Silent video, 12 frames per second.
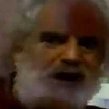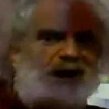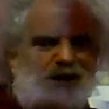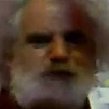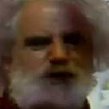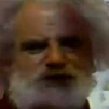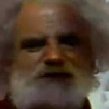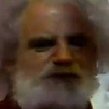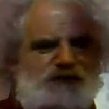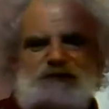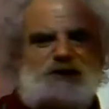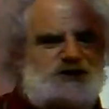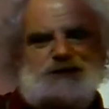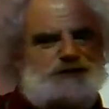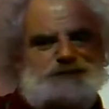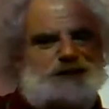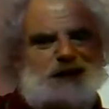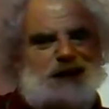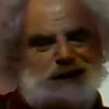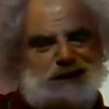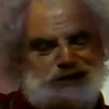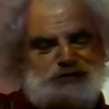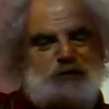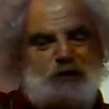You put stuff in the freezer, it ain't going to
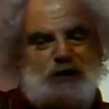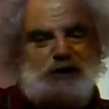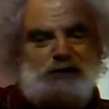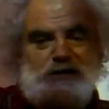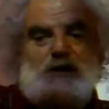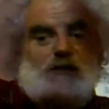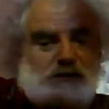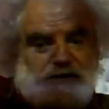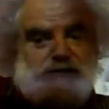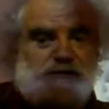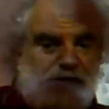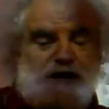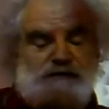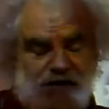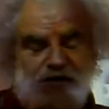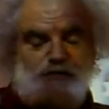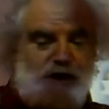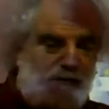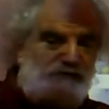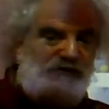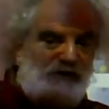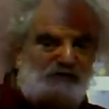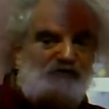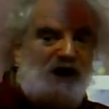spoil. I mean, you'll have other problems.
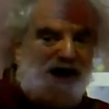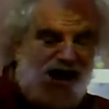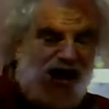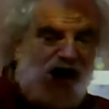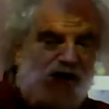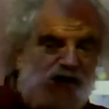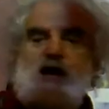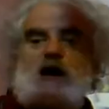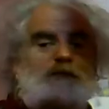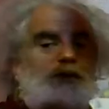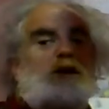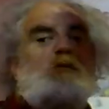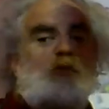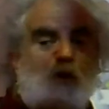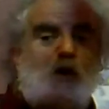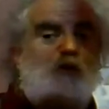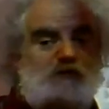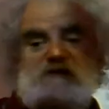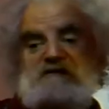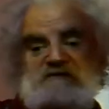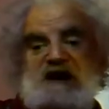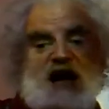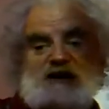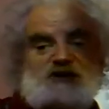It'll dry out, but it won't, in
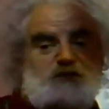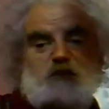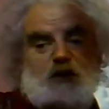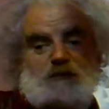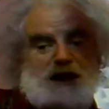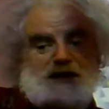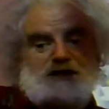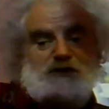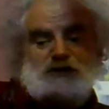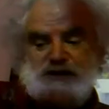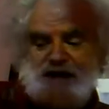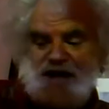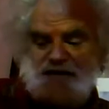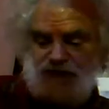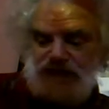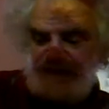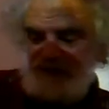fact, support bacterial life.